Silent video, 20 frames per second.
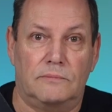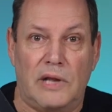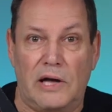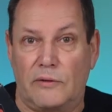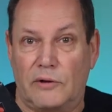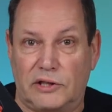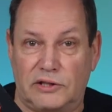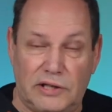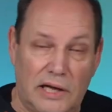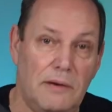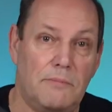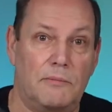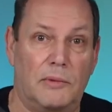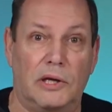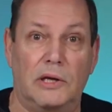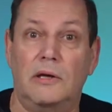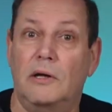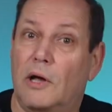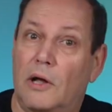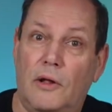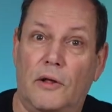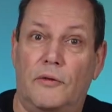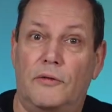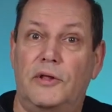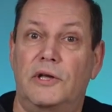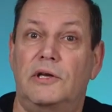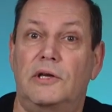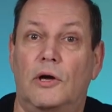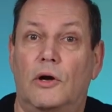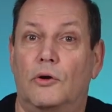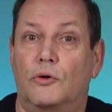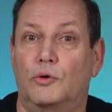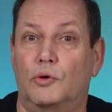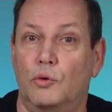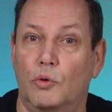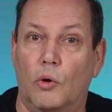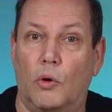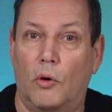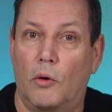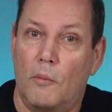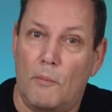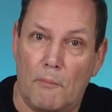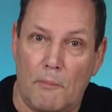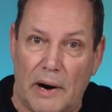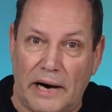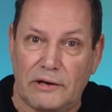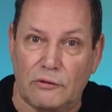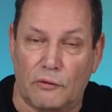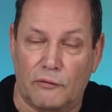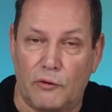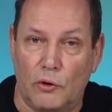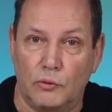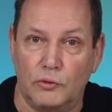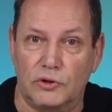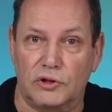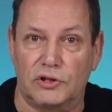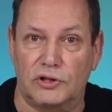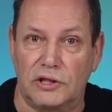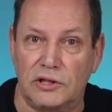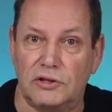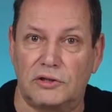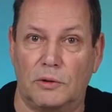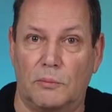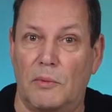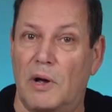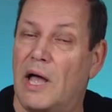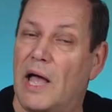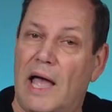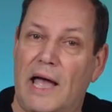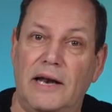Now they sent me the dual microphone system